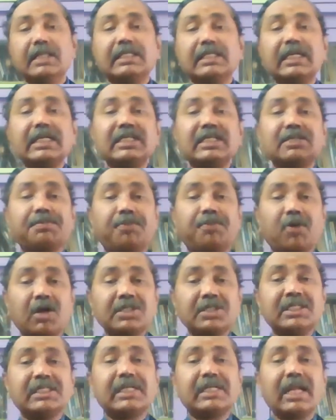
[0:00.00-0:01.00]
That is
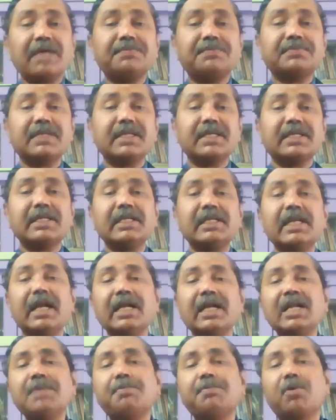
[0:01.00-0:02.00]
project life cycle
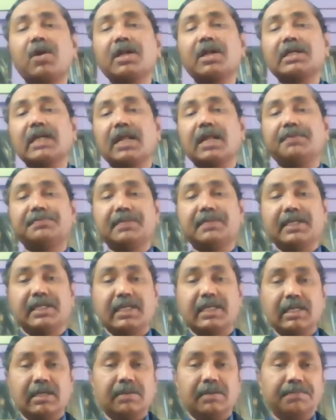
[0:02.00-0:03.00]
and the product life
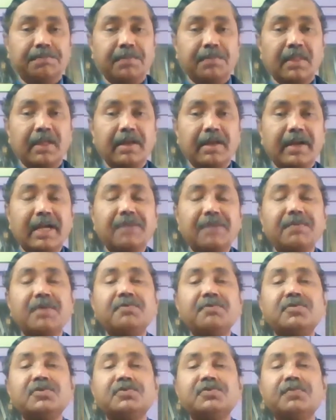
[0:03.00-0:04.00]
cycle. Right?
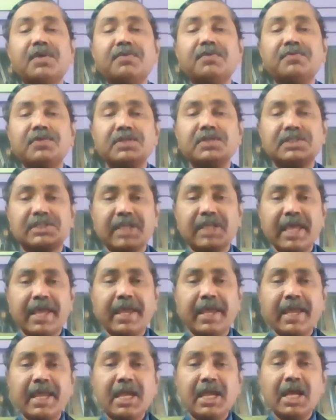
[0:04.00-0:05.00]
When we
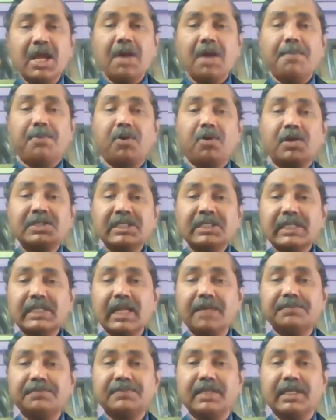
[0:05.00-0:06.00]
say project
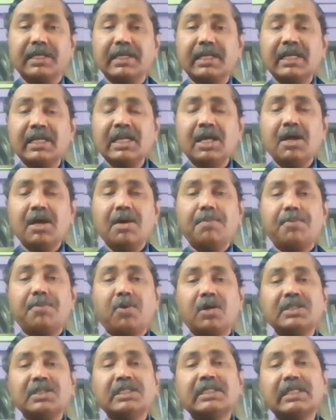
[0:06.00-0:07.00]
life cycle
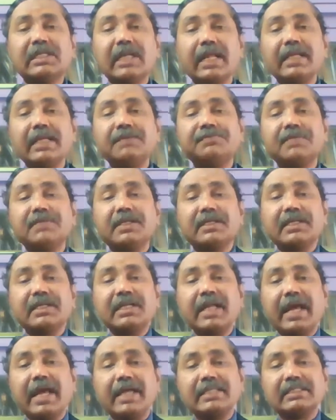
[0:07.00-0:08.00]

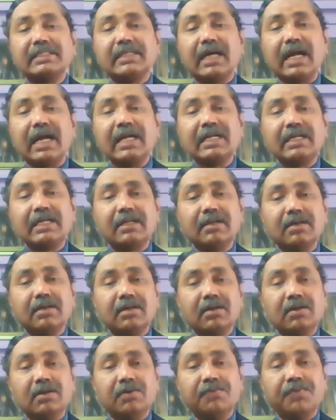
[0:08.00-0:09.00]
has got
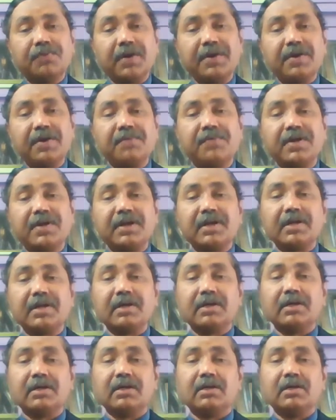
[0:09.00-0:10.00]
five different
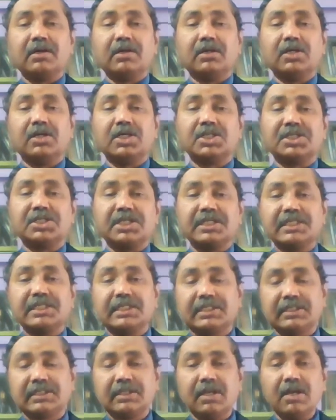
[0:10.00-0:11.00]

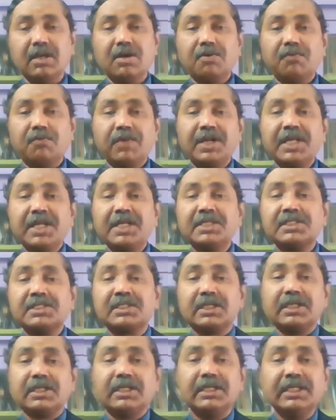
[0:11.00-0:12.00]
stages. One
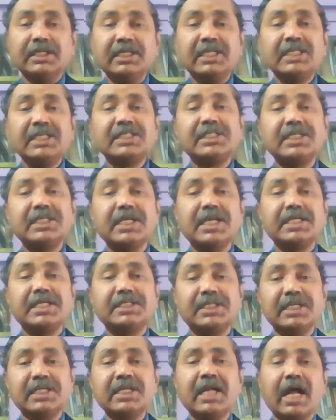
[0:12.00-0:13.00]
is
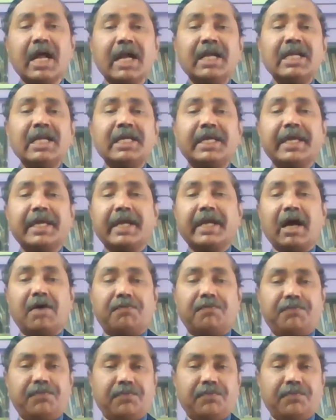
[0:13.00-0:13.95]
initiation and kickoff.